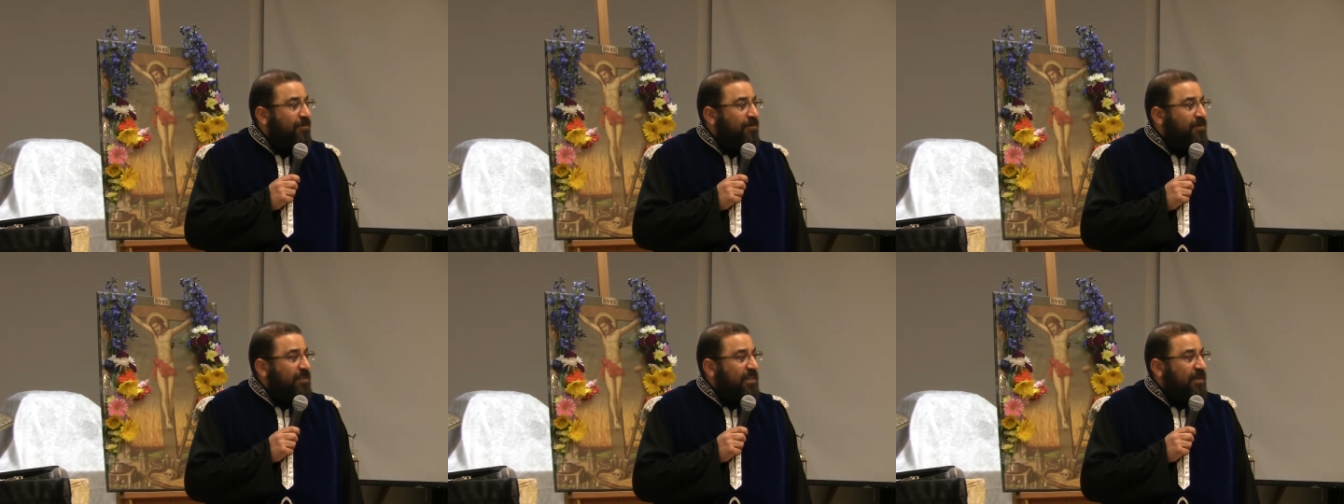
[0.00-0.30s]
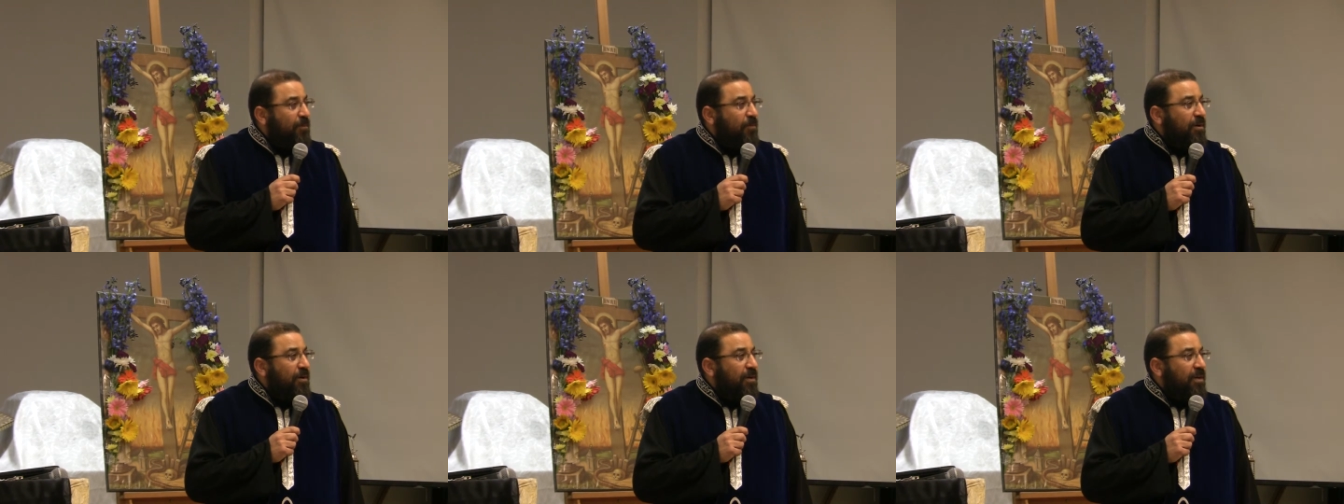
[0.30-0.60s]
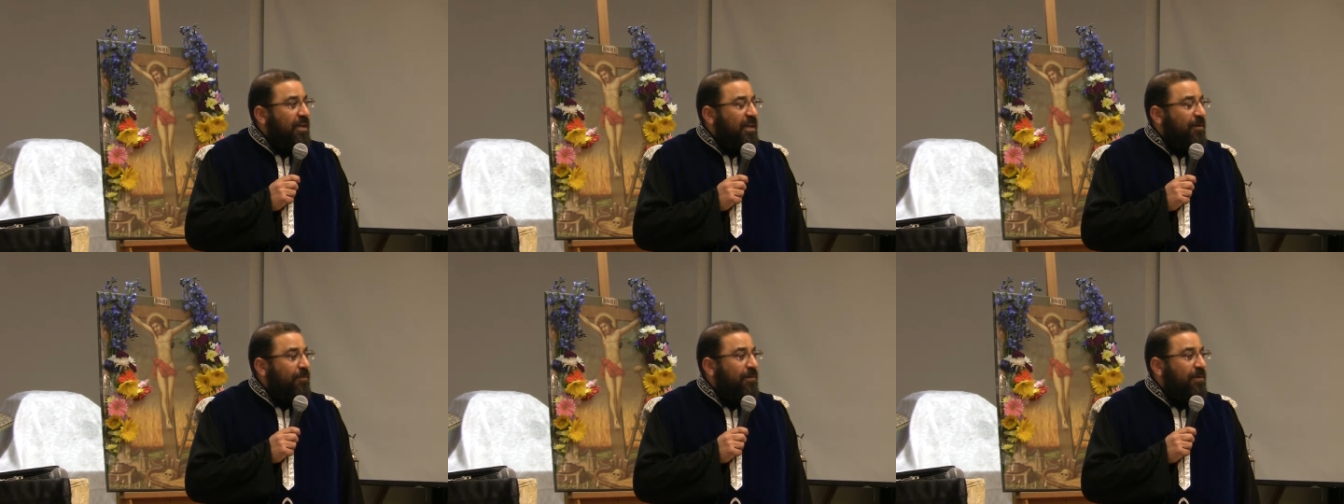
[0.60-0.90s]
someone
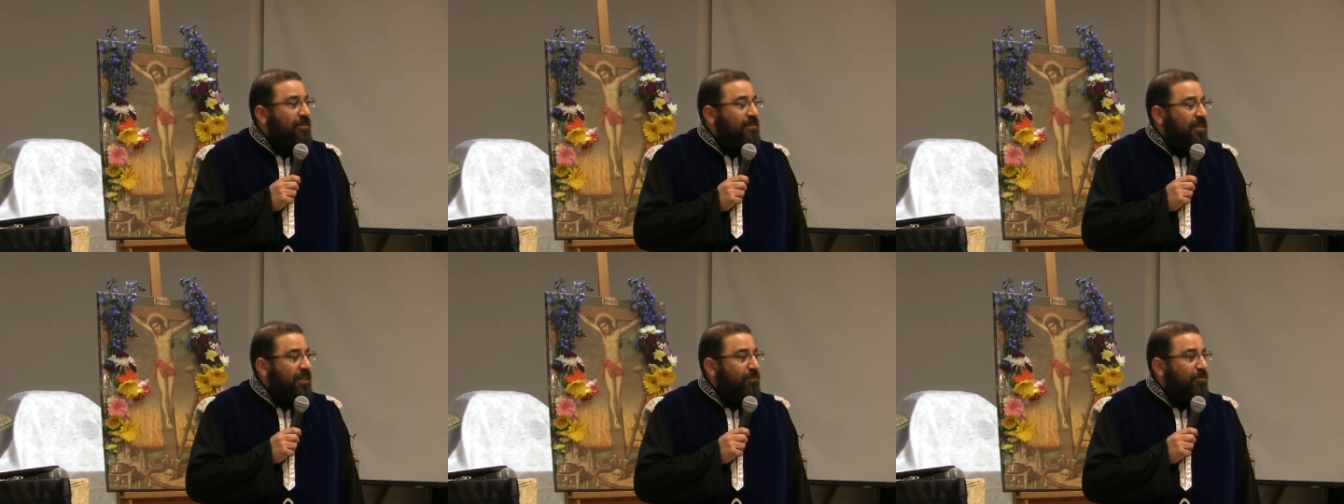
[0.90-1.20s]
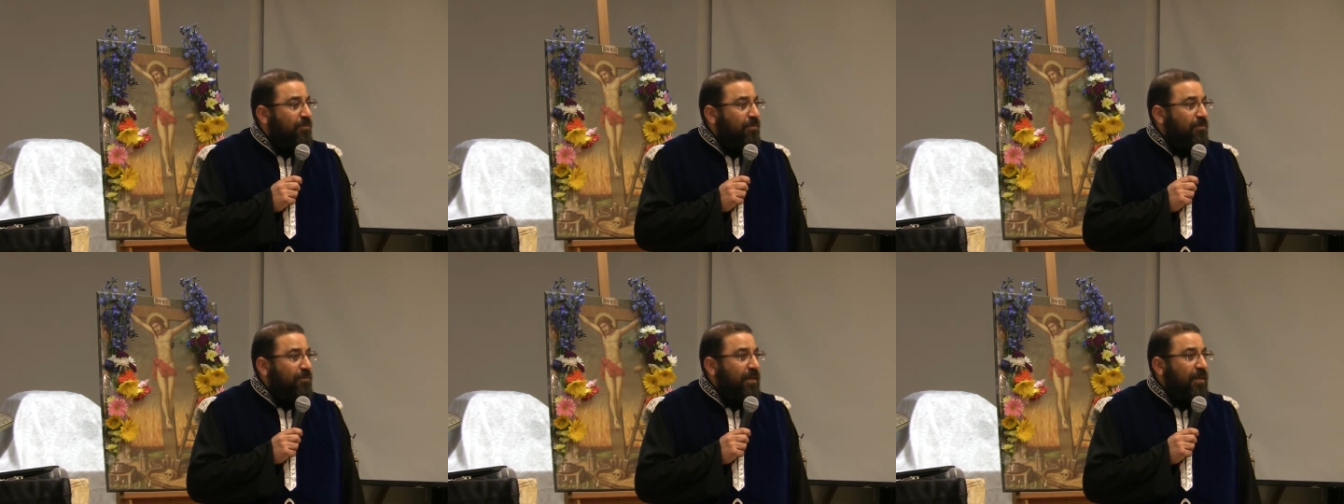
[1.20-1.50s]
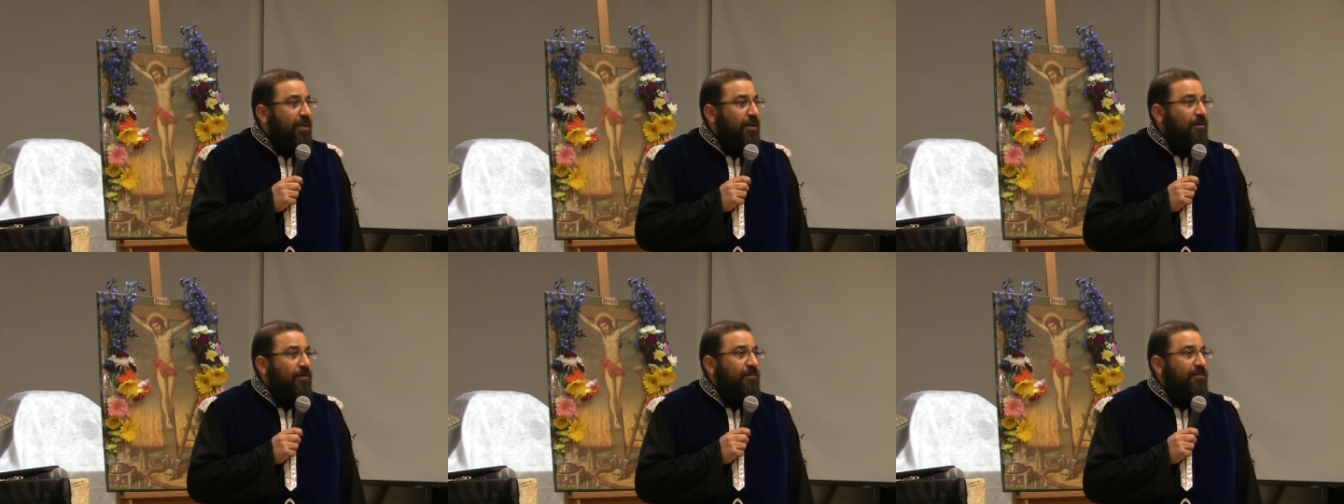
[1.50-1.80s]
came and sat with me
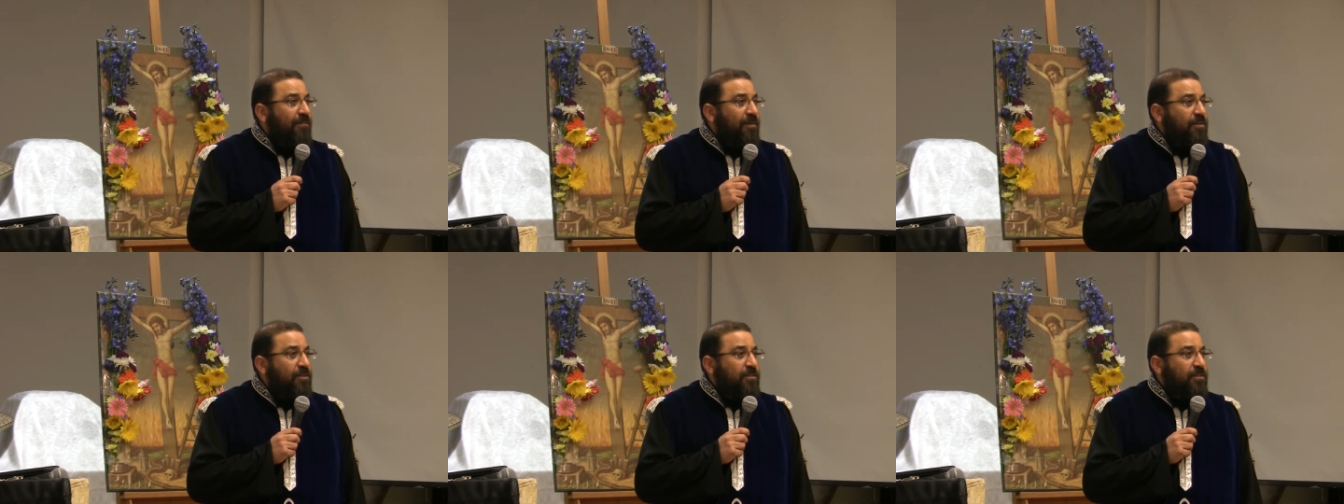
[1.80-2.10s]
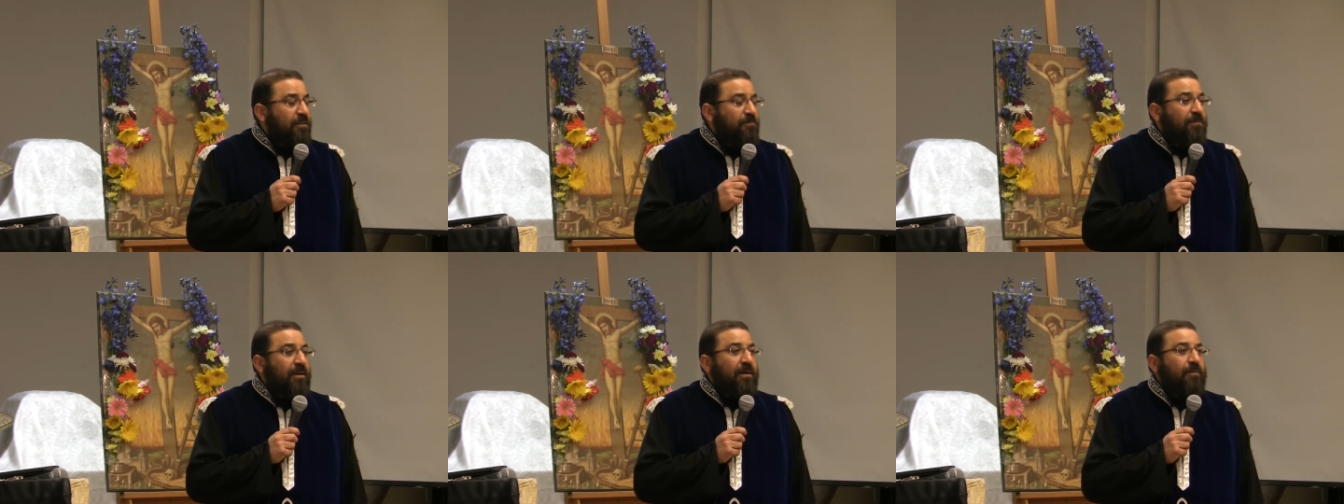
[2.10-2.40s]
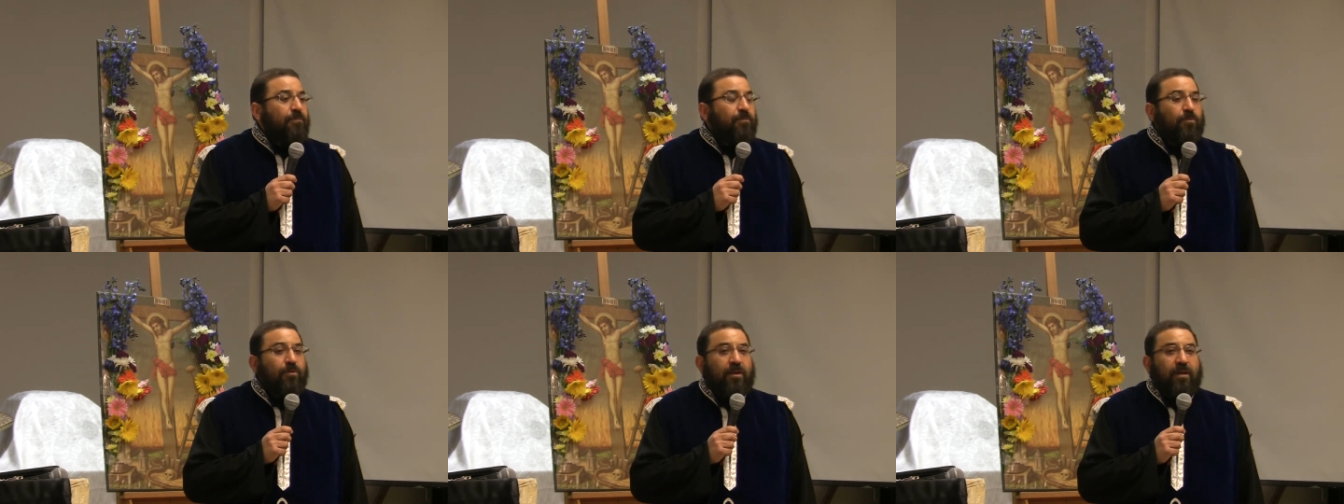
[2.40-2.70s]
in a conference, tell me,
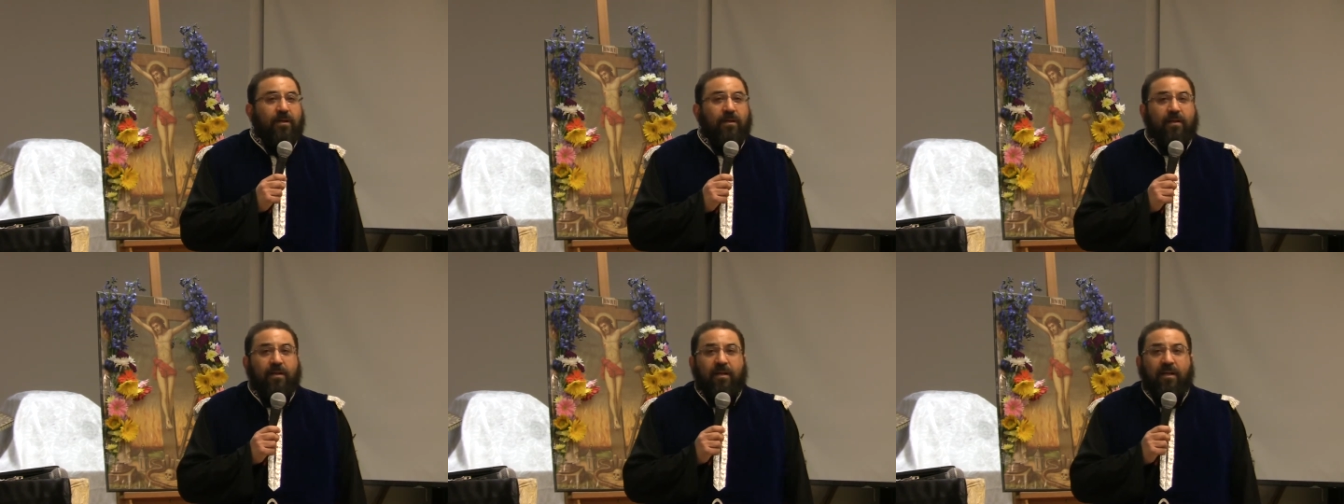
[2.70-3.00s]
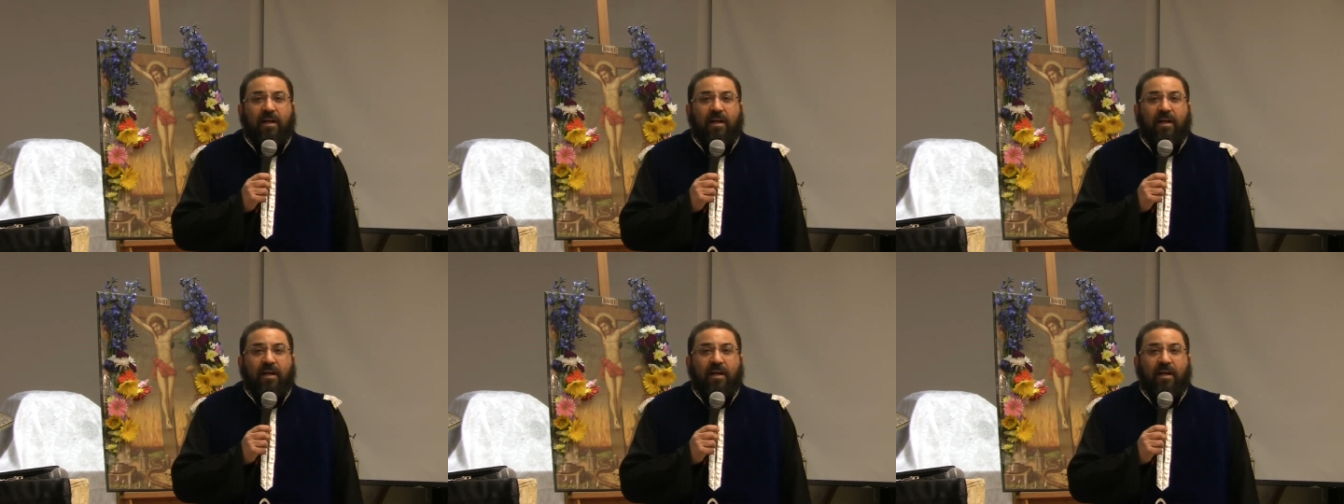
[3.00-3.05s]
Abuna,